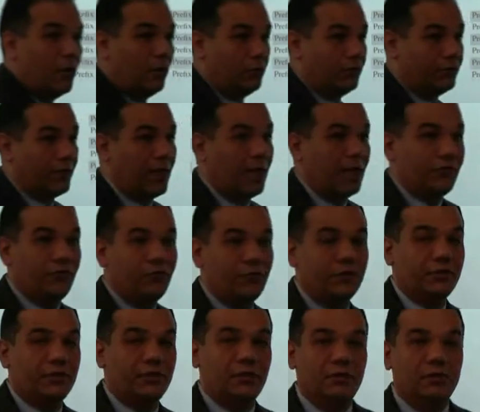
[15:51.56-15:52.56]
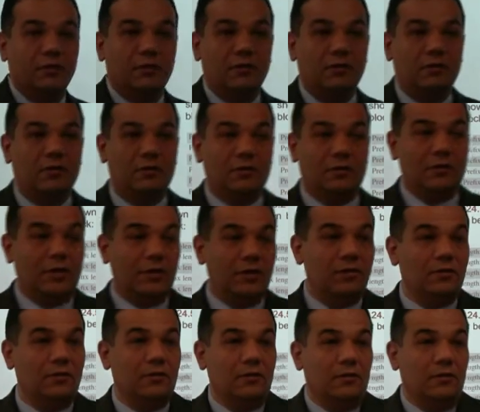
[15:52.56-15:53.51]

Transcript: host address. All right.